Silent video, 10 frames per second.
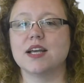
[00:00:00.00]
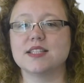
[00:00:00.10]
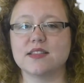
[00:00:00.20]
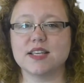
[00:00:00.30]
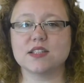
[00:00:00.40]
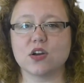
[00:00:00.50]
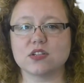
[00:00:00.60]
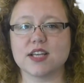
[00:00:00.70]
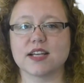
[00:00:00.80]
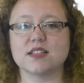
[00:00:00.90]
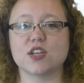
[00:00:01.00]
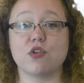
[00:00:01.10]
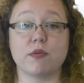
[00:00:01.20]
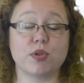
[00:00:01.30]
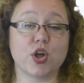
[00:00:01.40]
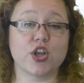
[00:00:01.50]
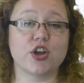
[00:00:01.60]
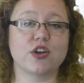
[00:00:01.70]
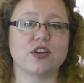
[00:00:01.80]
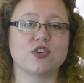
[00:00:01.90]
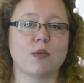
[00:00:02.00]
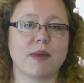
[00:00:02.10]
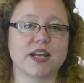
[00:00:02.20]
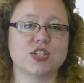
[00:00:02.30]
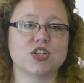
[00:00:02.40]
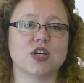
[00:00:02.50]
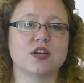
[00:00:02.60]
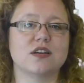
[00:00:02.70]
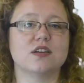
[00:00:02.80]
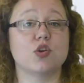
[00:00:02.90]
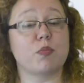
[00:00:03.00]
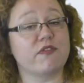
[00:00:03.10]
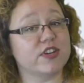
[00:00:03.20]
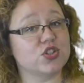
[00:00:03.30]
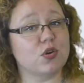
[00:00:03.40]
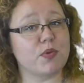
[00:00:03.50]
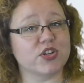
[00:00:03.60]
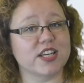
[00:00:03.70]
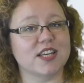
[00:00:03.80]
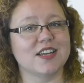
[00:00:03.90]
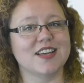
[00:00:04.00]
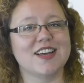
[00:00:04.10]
It's in this context that your employer, your manager, your professional body,